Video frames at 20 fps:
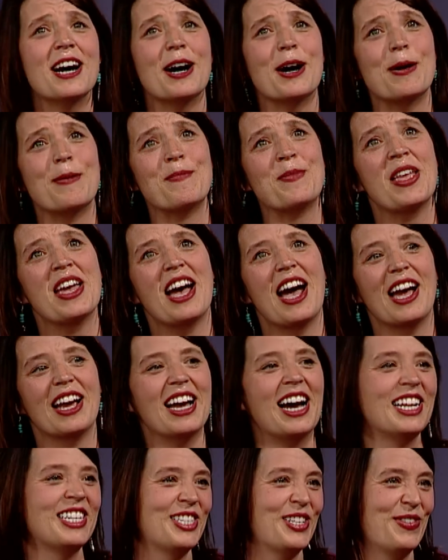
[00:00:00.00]
um, i
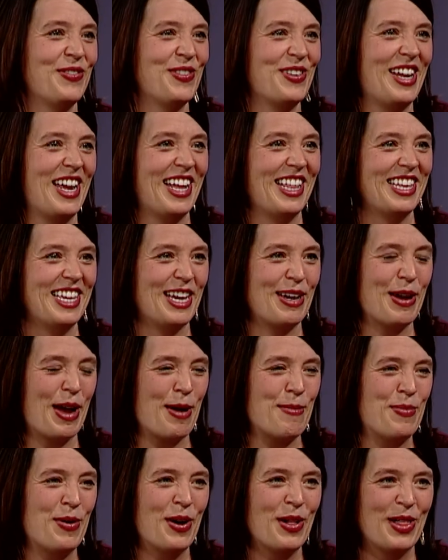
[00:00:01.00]
got to finale I,
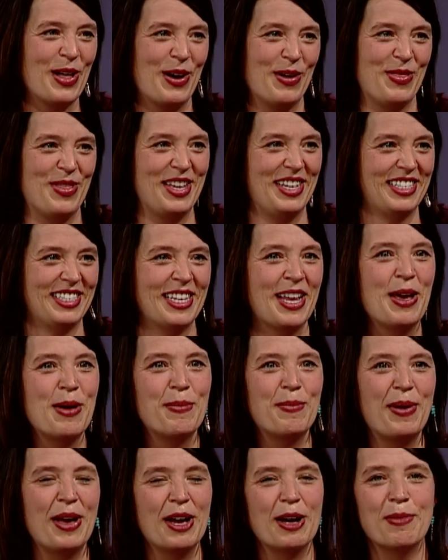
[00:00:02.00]
I pull out this
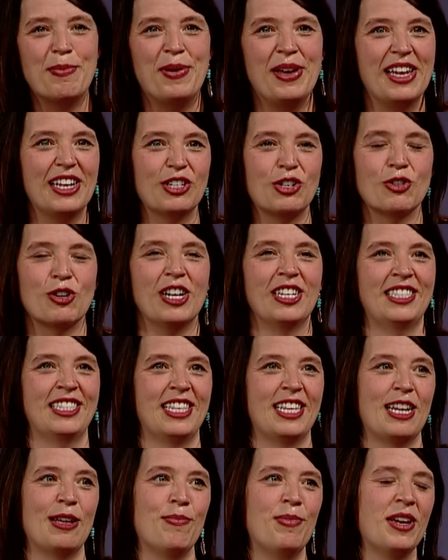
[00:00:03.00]
pale pink dress
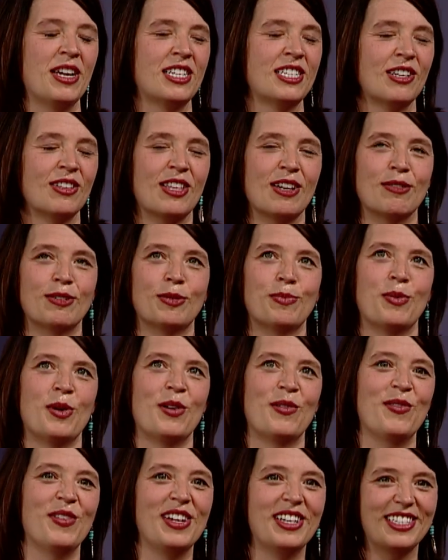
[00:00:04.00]
that I picked out that was
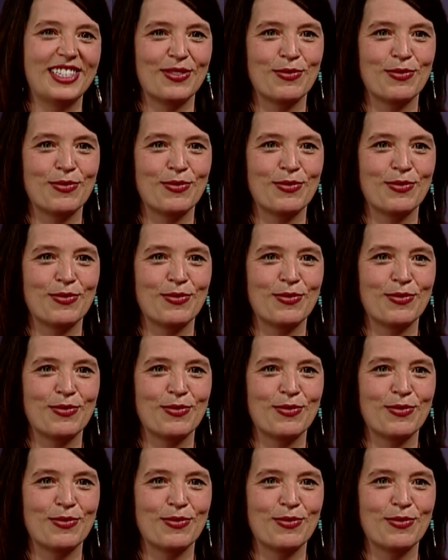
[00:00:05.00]
perfect,